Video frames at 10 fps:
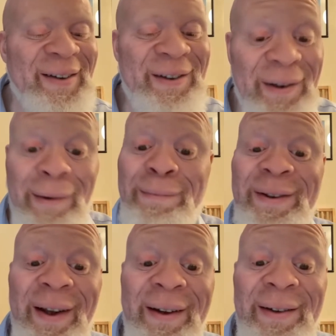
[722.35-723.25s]
You know what I'm
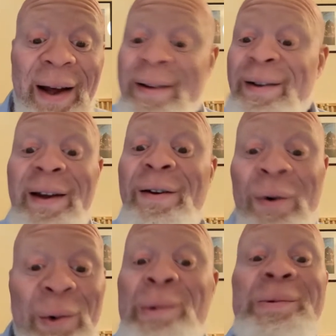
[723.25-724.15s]
saying? Like, they
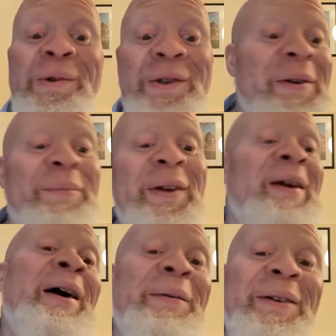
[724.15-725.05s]
all should be,
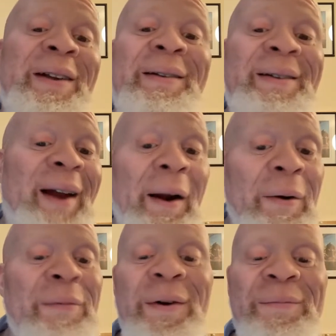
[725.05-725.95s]
is it none
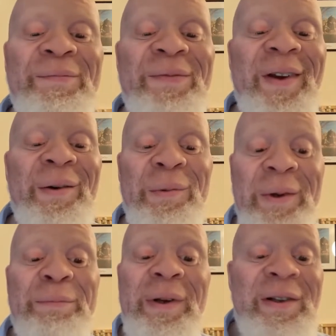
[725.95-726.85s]
of them
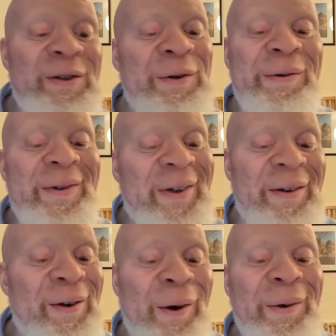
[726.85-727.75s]
would be used to
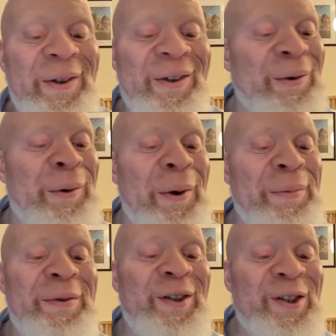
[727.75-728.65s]
those sort
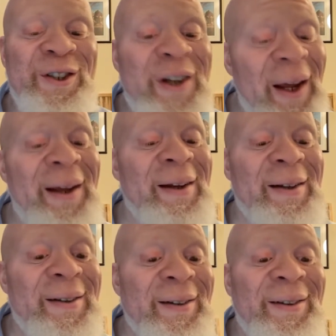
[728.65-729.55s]
of
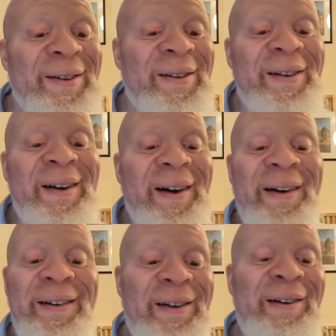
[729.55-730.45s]
G's,
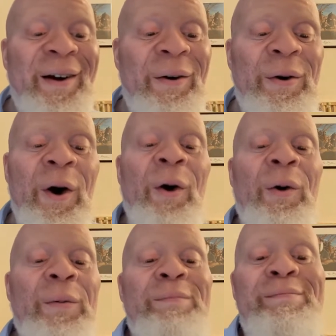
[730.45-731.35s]
you know?
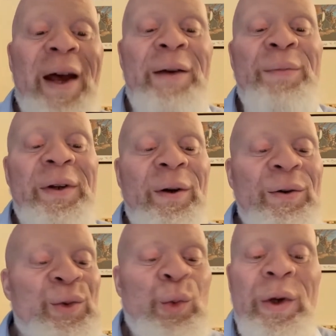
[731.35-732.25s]
Or maybe
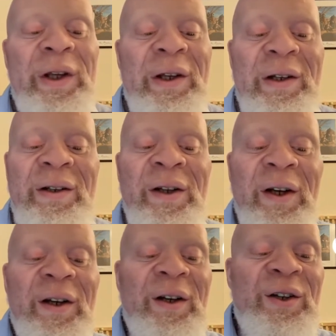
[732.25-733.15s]
those weird,
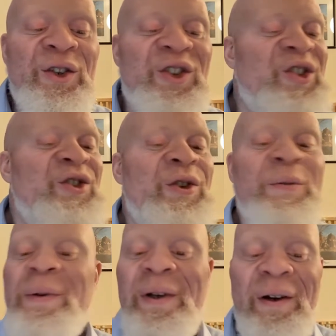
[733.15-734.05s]

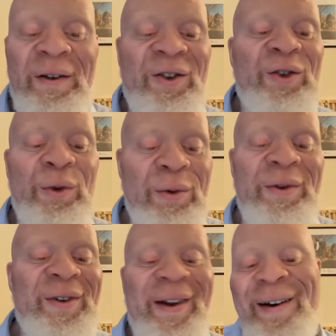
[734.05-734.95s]
stupid ass
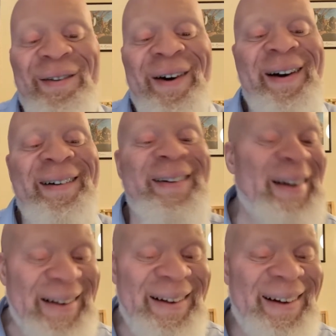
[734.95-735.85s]
suits they're wearing.